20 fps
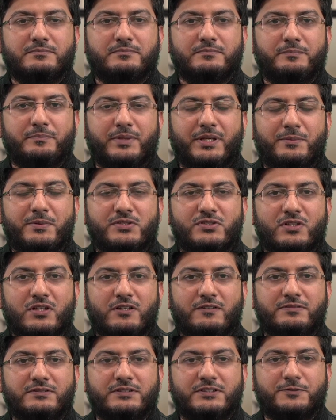Meem is
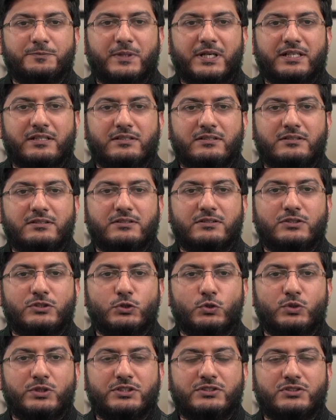soft, smile.
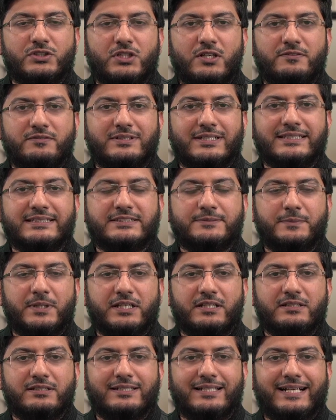Noon is soft,
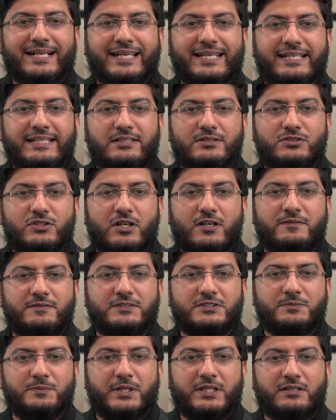smile. Ain is soft,
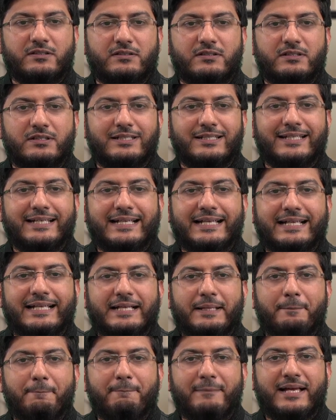smile.
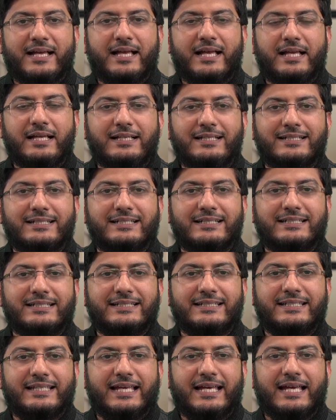Ma.
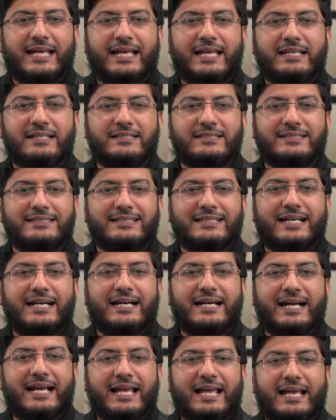Na.
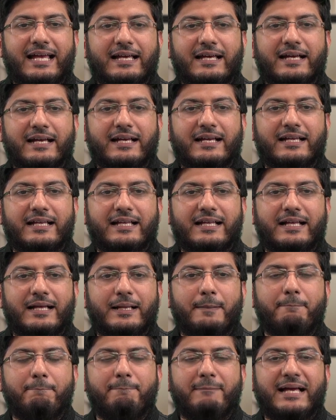A.
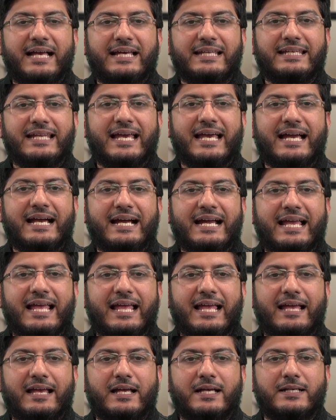Ma na
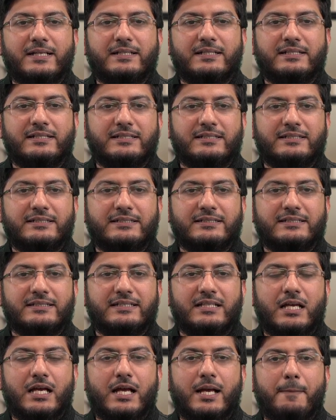a.
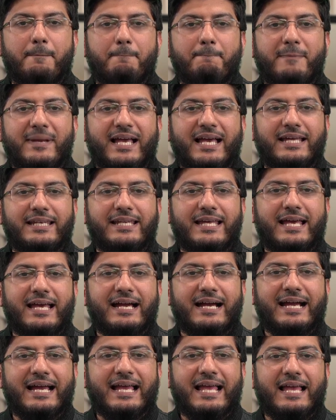Ma
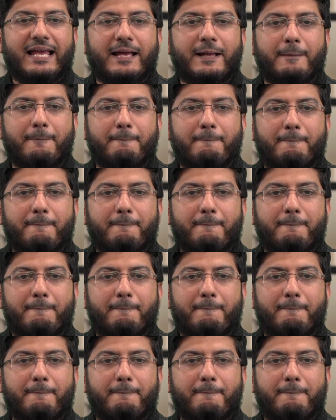na a.